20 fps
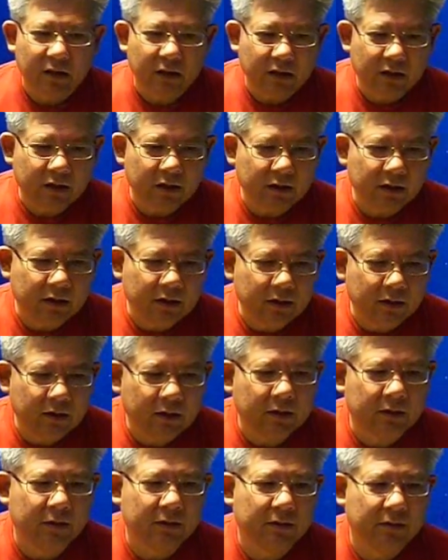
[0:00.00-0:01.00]

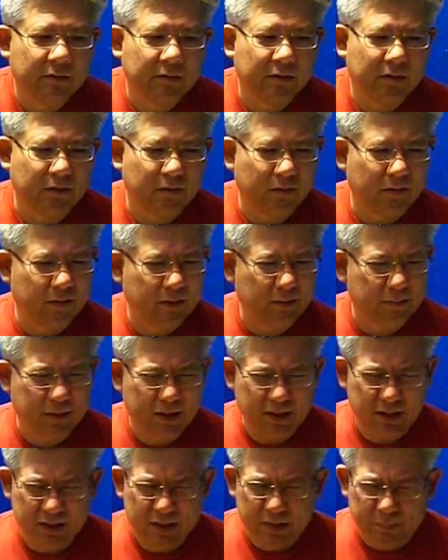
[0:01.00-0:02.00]
And
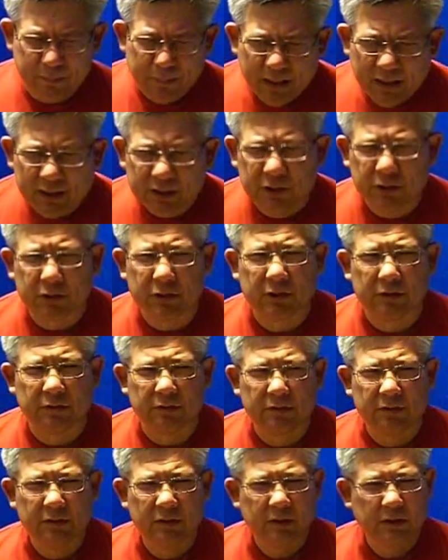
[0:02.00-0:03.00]
you see pictures of,
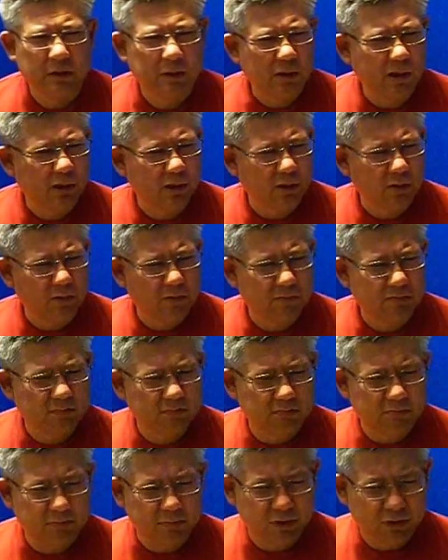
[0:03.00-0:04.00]
you know,
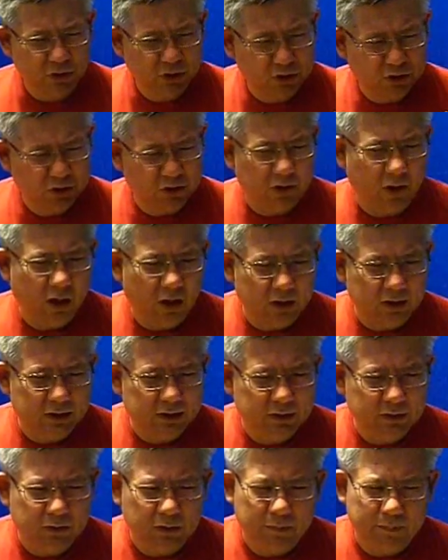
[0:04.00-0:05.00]

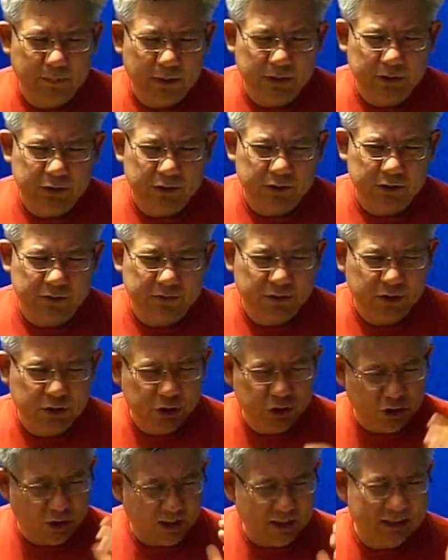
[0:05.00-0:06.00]
Stalin or pictures of
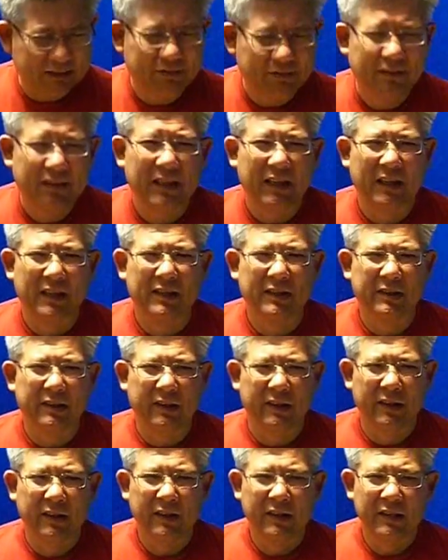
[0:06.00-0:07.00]
John F.
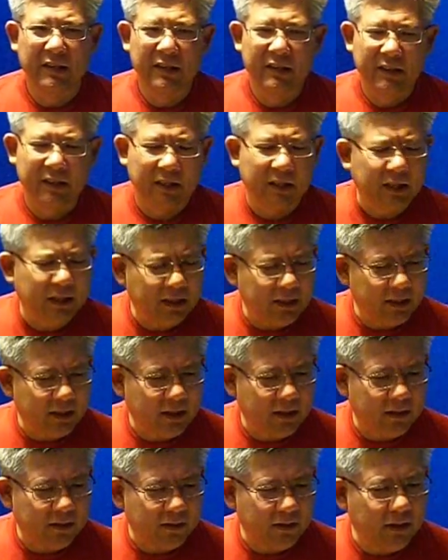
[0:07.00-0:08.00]
Kennedy,
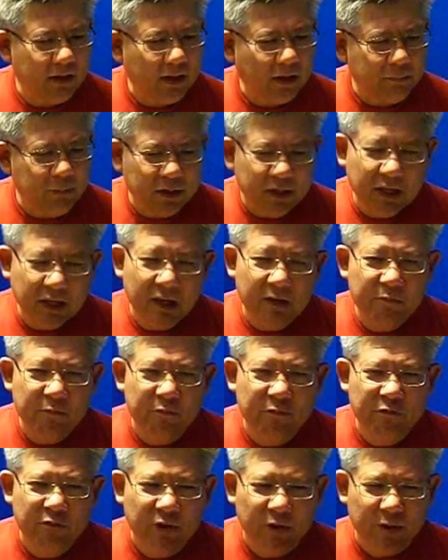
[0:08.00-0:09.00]
and I
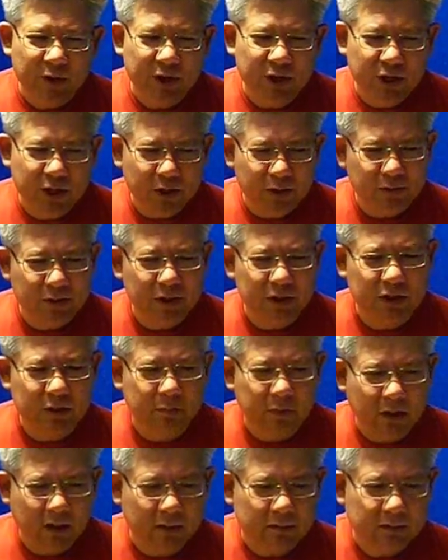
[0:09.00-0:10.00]
became very curious
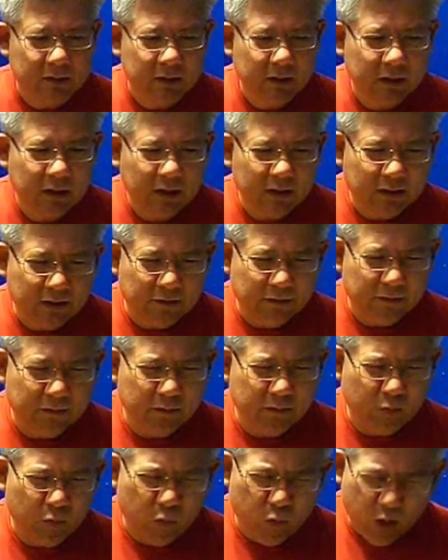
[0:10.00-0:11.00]
about the
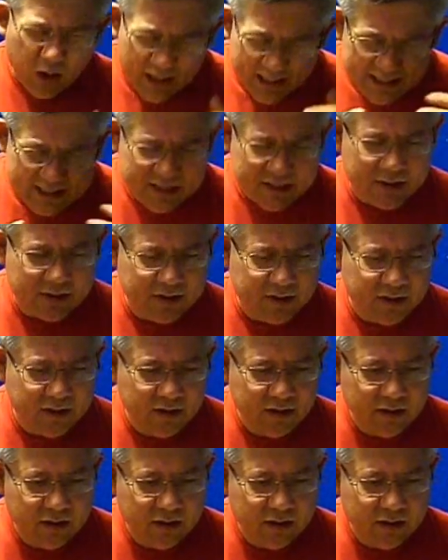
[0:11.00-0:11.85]
why is it